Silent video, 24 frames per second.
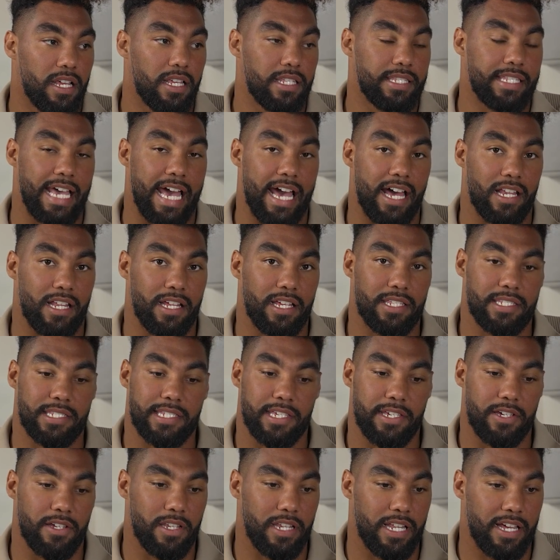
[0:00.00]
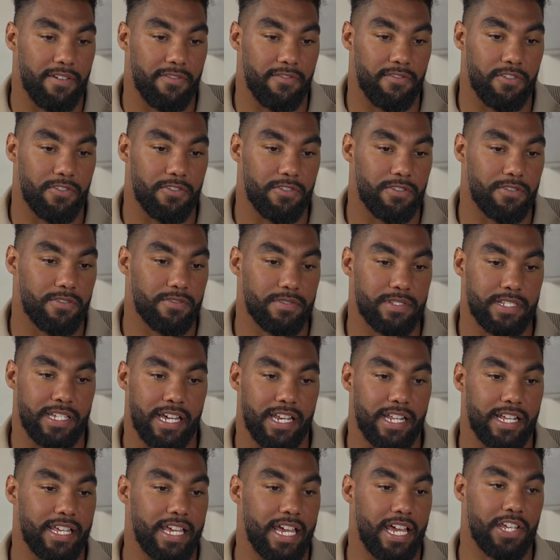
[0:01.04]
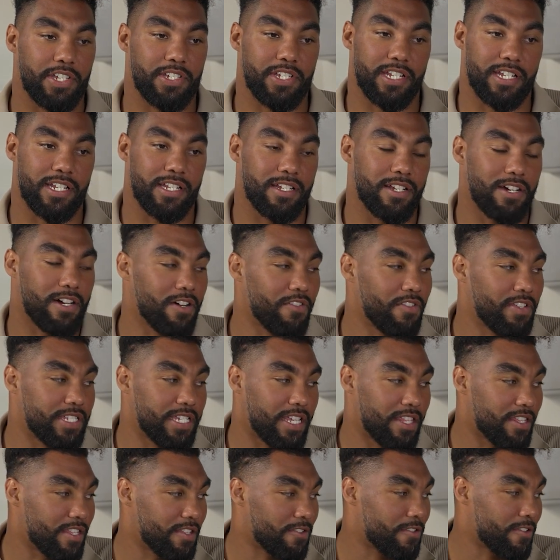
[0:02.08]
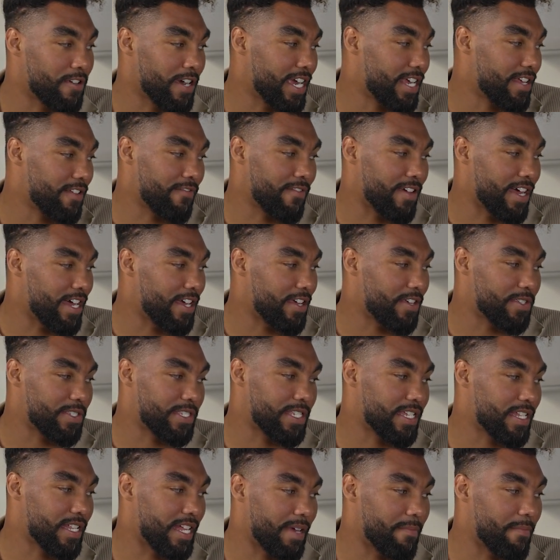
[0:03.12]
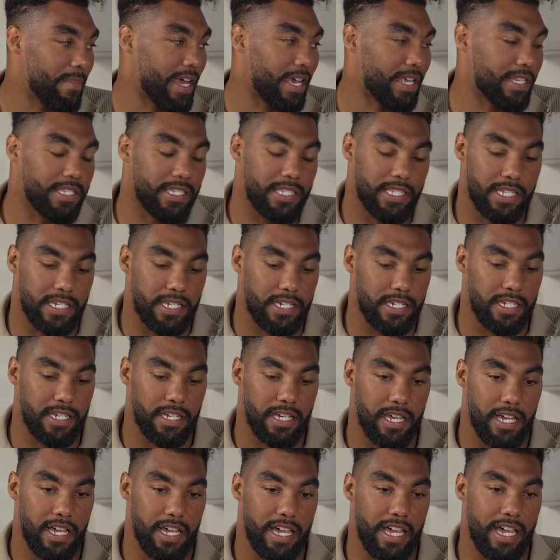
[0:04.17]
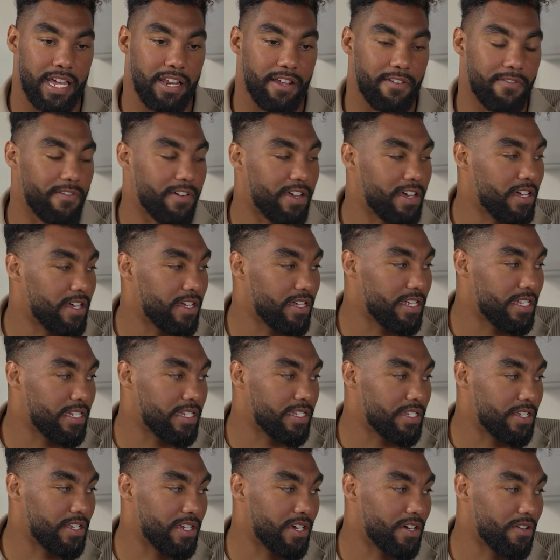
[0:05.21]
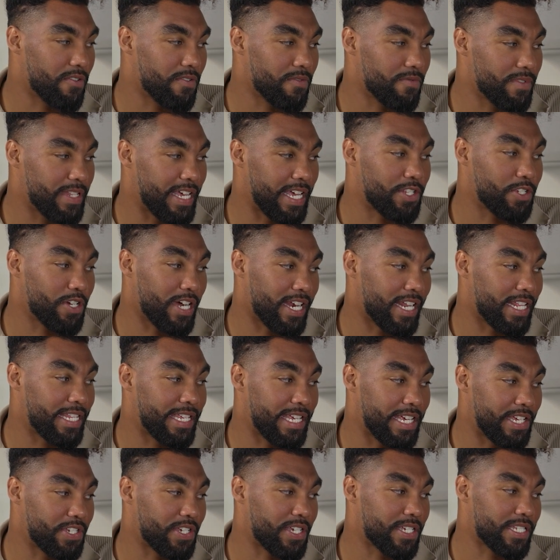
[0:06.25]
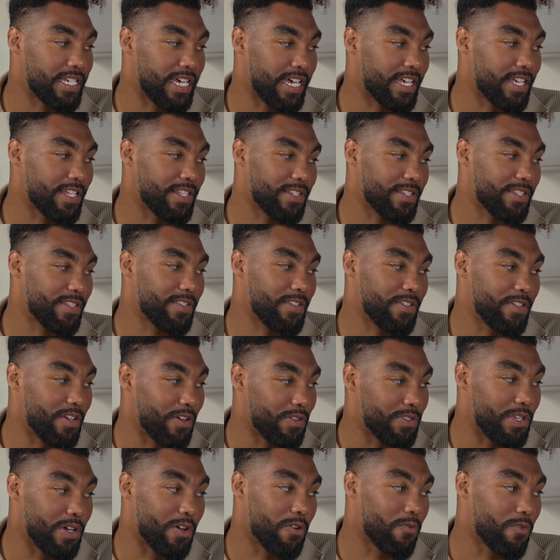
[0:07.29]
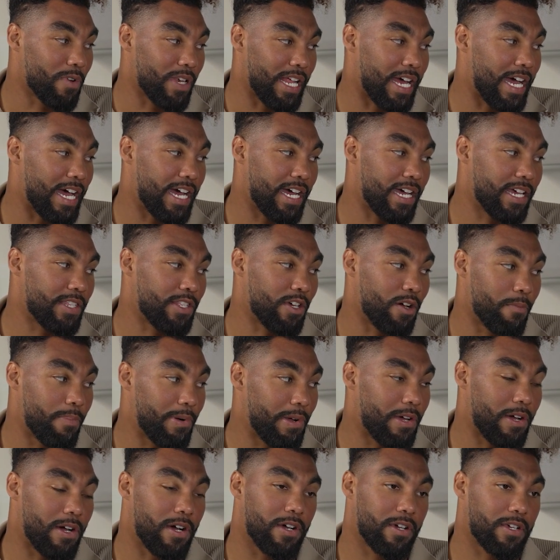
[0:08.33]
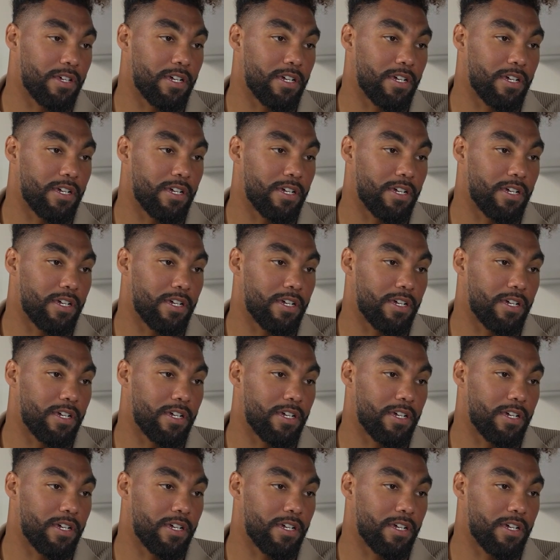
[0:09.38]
talent, skill level, dedication, and all these other great values to like make it to the NFL. And, you know, they try to teach us like, you know, don't put all